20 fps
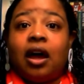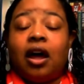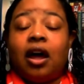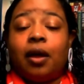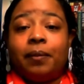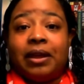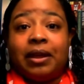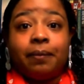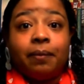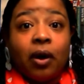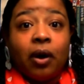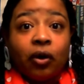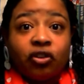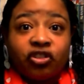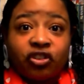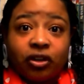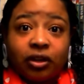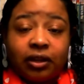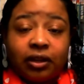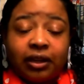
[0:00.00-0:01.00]

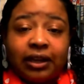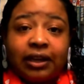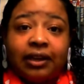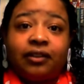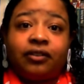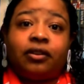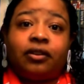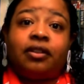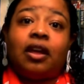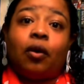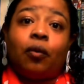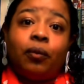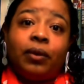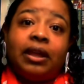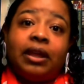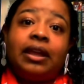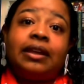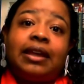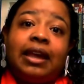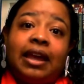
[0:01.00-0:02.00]
emotionally, so that
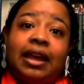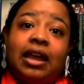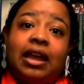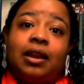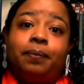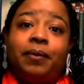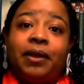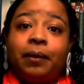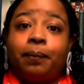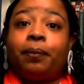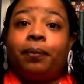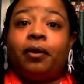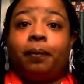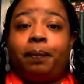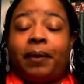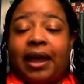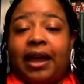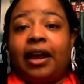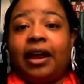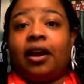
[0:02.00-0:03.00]
we can be
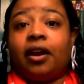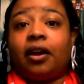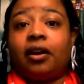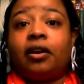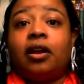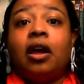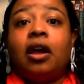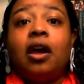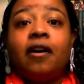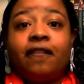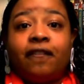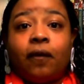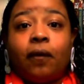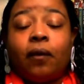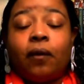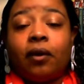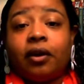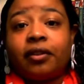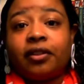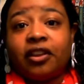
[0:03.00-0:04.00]
prepared
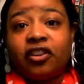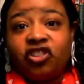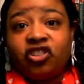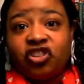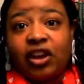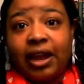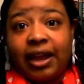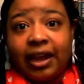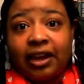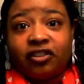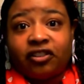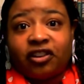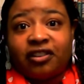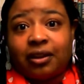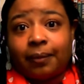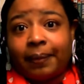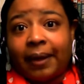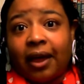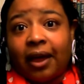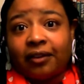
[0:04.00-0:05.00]
for this change that's
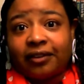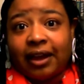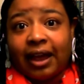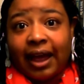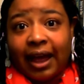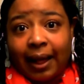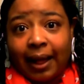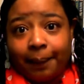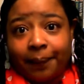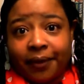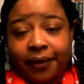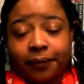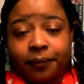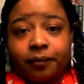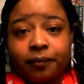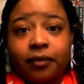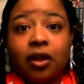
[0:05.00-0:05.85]
about to happen.